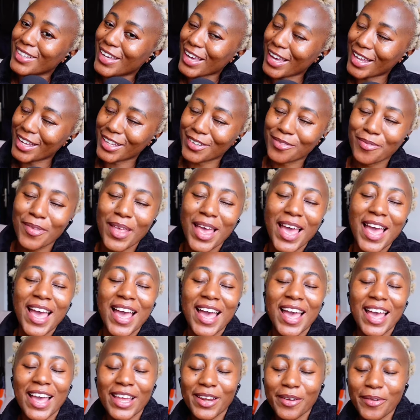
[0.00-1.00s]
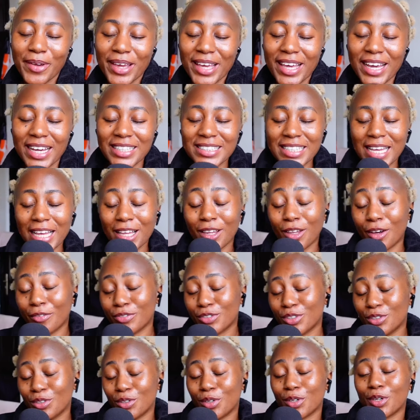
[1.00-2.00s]
You get it? Anyway, guys, I'd
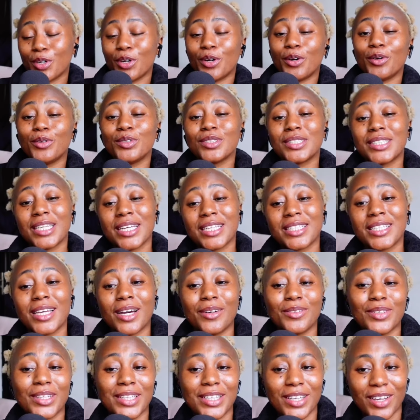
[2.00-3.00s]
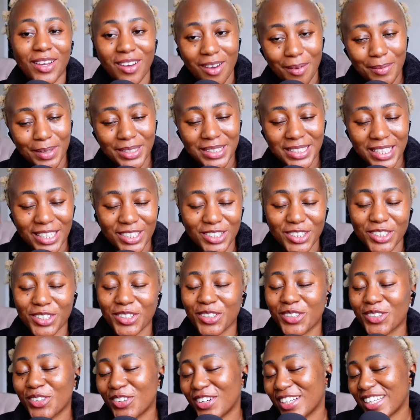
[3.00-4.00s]
love to know your own takedown in the comment
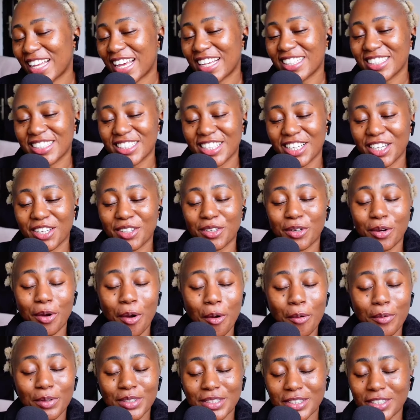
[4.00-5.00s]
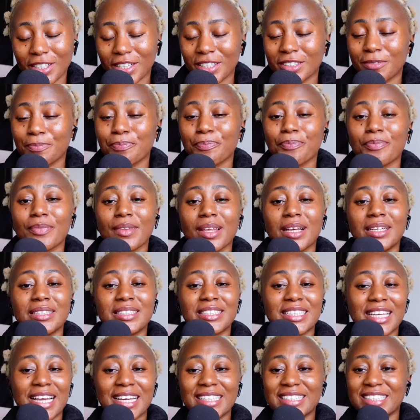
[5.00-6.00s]
section. Go on and share your own thought.
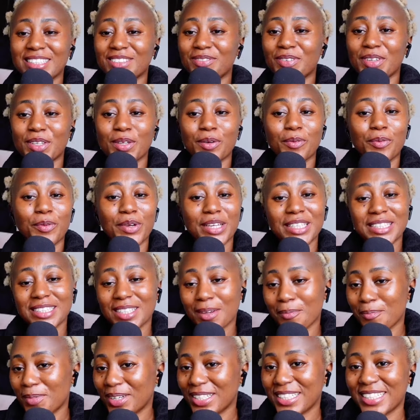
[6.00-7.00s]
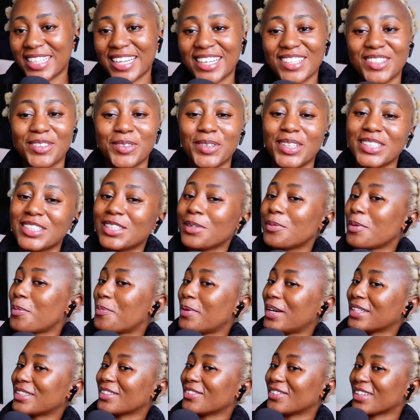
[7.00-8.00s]
Share this video with somebody that you want to
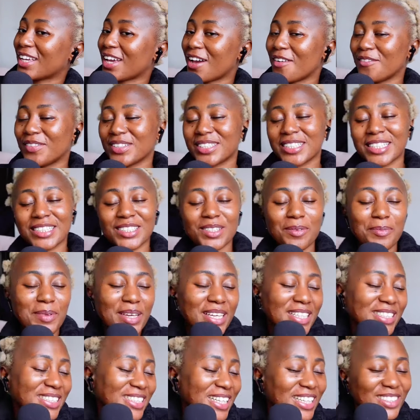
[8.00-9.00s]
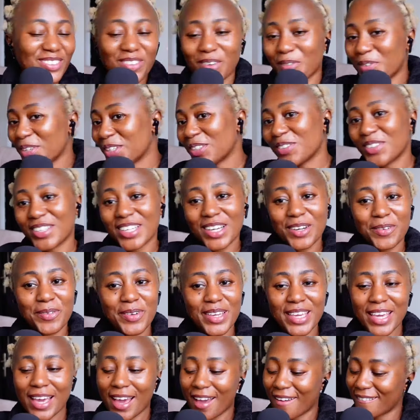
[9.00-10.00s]
be part of the conversation because that's what we do here.
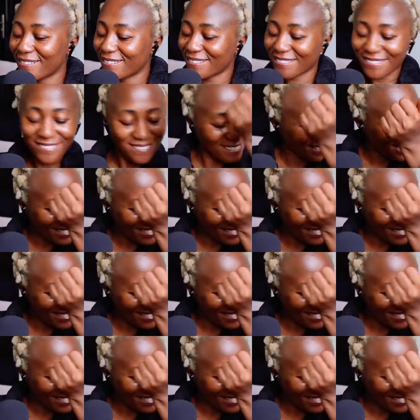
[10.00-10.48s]
We have